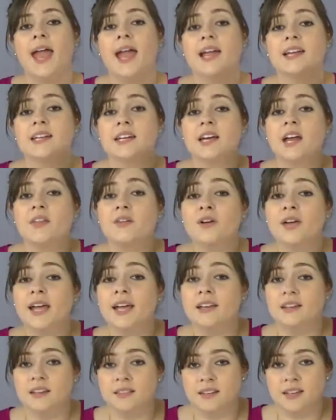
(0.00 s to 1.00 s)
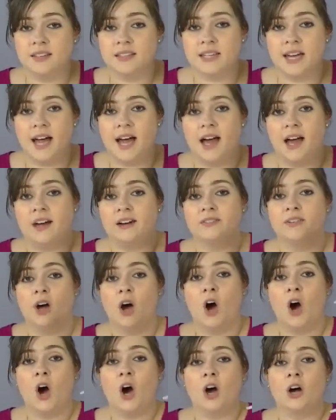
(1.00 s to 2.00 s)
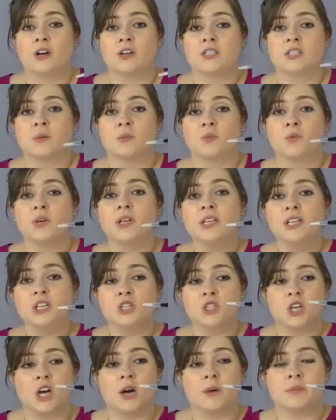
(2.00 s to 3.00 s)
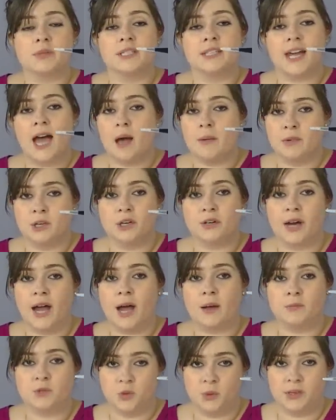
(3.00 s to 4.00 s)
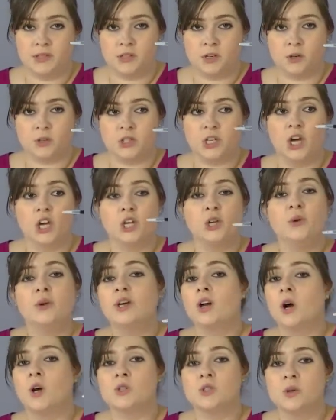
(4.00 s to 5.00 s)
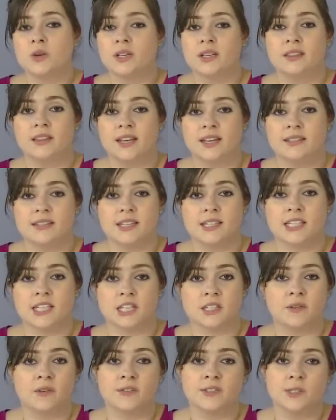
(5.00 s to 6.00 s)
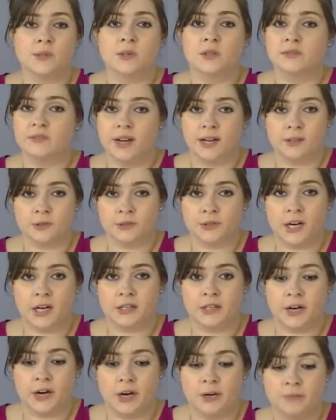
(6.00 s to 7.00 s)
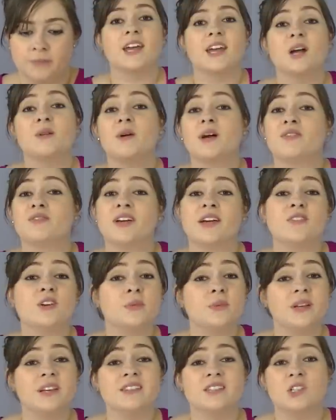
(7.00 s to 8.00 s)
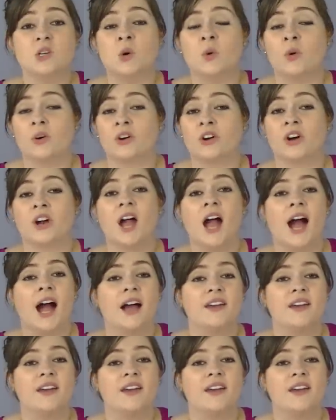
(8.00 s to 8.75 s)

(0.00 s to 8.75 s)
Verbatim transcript: And another handy thing to have are some really sharp stab and grab tweezers. You can also get these at 651vinyl.com. They're my favorite place to order.